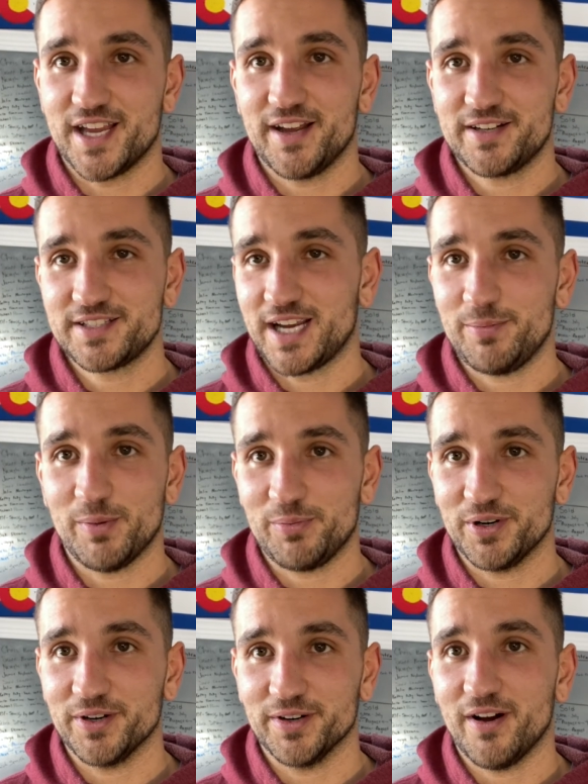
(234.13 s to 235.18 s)
type up
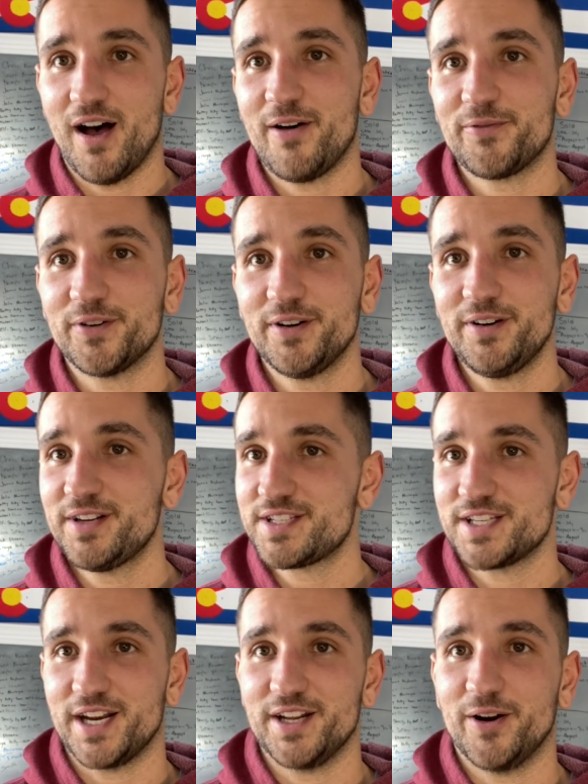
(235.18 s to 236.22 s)
your offer,
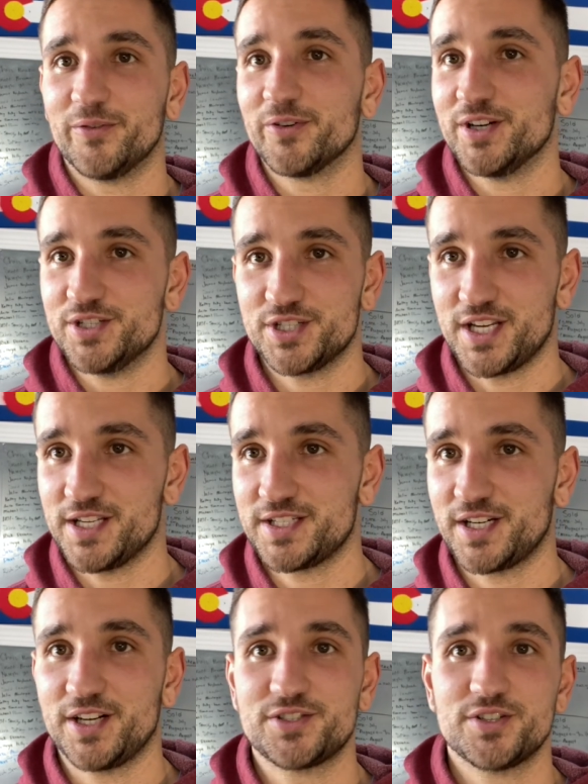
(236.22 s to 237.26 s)
send it over, and just get
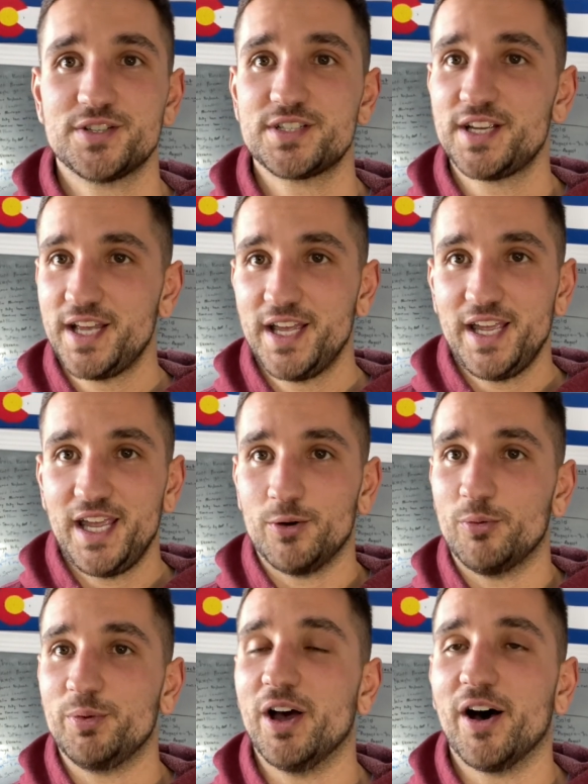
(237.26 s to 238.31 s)
signatures, and
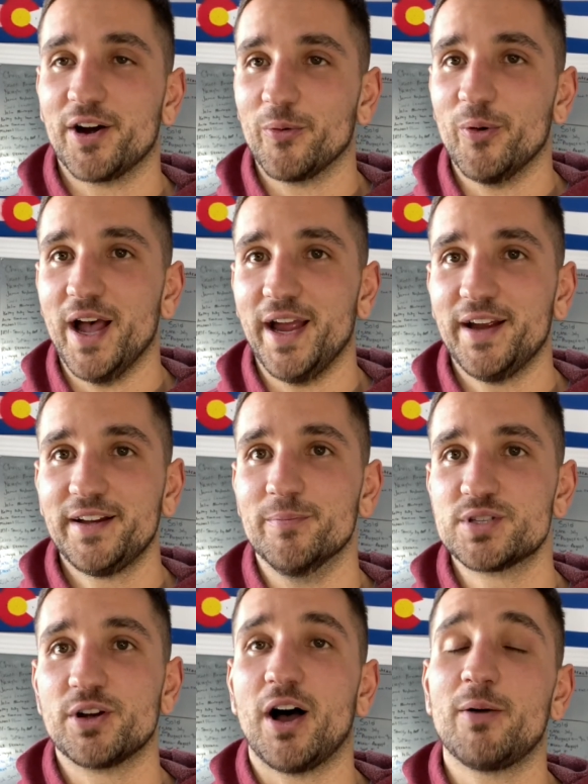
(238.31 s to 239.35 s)
we'll be on our way.
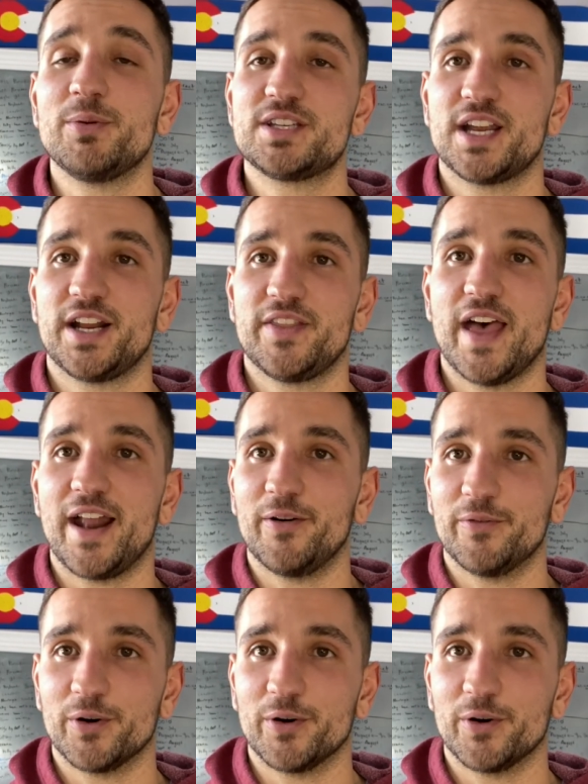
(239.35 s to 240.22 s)
So I'll be sending that over